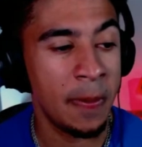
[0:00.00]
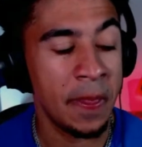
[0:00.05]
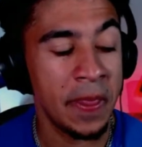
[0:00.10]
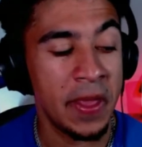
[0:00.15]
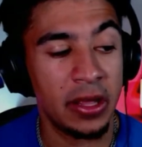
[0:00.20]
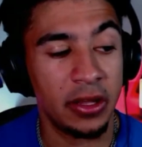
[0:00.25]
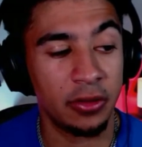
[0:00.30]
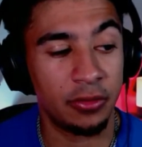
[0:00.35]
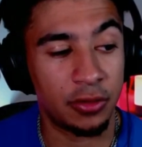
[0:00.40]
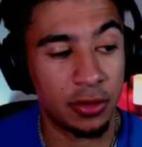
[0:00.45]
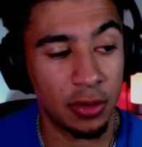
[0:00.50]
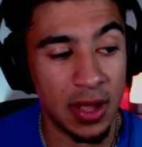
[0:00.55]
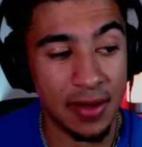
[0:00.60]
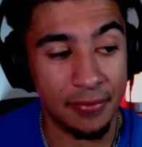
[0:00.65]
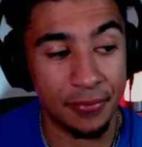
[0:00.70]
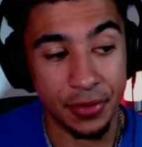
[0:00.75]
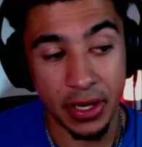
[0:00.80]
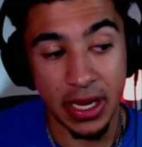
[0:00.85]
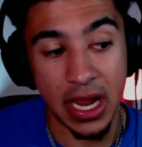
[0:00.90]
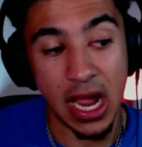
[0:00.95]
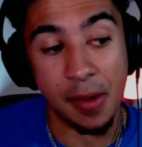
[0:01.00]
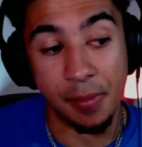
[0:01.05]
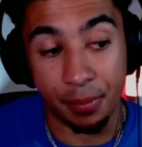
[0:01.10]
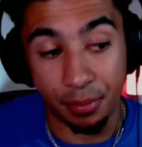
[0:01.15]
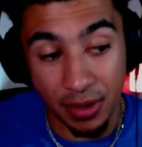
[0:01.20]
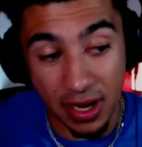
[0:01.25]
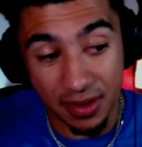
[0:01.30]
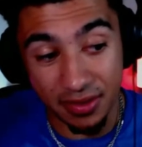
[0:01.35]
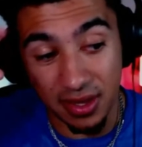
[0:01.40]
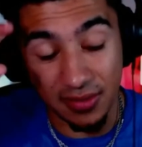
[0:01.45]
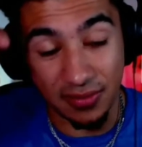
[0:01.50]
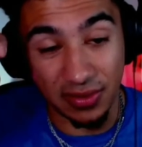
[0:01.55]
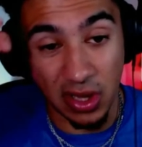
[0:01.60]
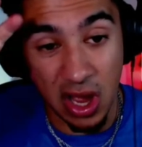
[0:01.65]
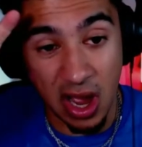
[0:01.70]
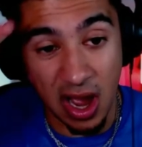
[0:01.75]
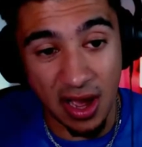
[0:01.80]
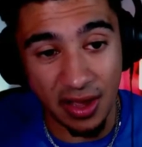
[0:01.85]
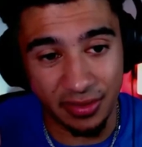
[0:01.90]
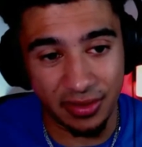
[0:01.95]
You still have an impressive
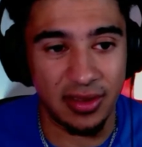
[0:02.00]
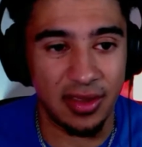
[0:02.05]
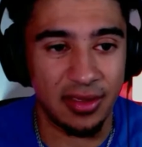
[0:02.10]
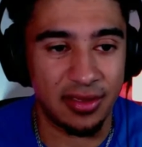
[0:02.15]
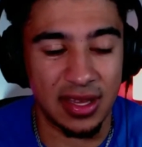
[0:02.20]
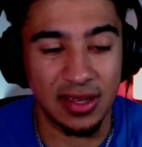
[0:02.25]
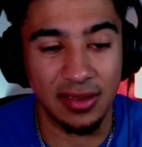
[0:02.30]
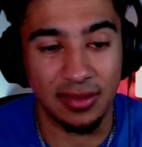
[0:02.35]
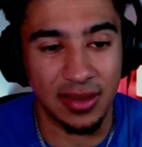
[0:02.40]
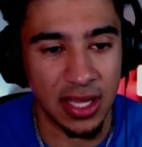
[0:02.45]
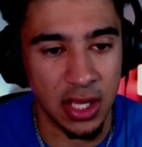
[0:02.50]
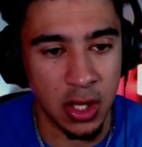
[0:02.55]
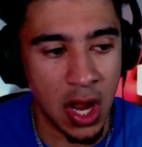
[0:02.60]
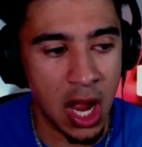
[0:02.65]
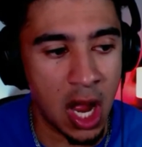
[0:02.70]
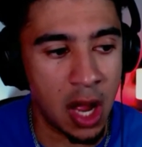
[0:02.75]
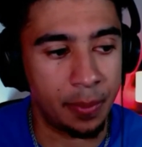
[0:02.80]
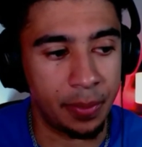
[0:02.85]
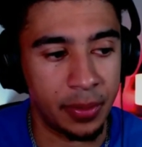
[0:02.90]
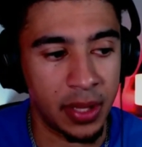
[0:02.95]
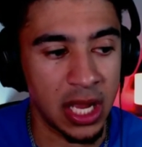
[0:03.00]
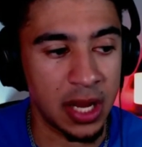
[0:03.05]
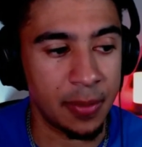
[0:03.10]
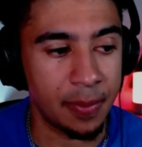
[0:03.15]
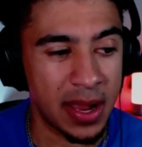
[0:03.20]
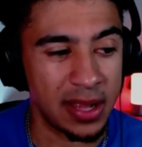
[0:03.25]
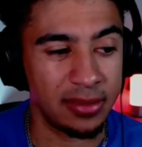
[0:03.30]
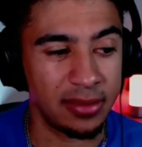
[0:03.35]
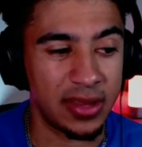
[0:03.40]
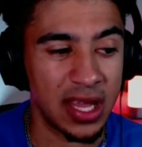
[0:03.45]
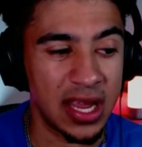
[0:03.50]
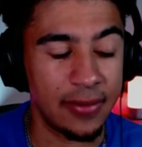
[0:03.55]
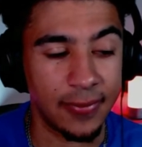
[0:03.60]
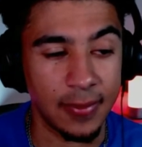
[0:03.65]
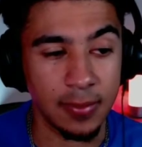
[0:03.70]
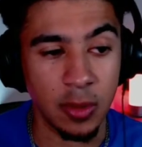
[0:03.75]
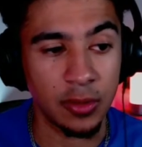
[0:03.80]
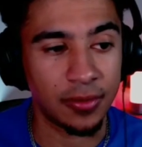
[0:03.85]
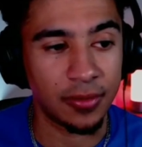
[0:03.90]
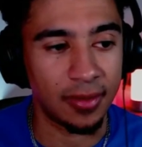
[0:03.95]
loss in the sense that you outplayed Penn State for
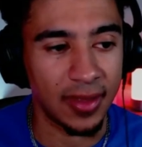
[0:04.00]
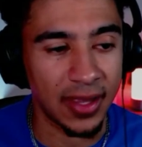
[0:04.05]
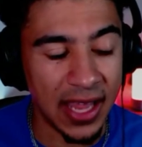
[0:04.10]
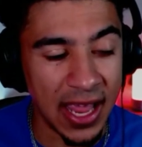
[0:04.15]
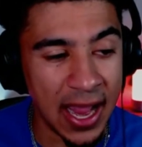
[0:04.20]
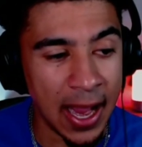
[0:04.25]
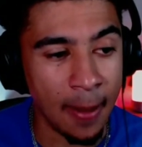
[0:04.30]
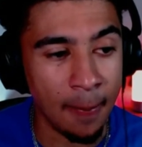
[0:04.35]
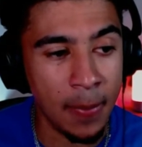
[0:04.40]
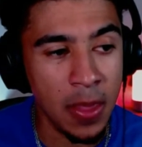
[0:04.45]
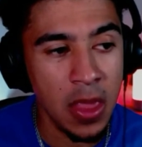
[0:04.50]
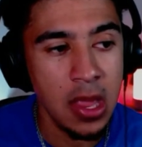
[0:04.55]
most of the game.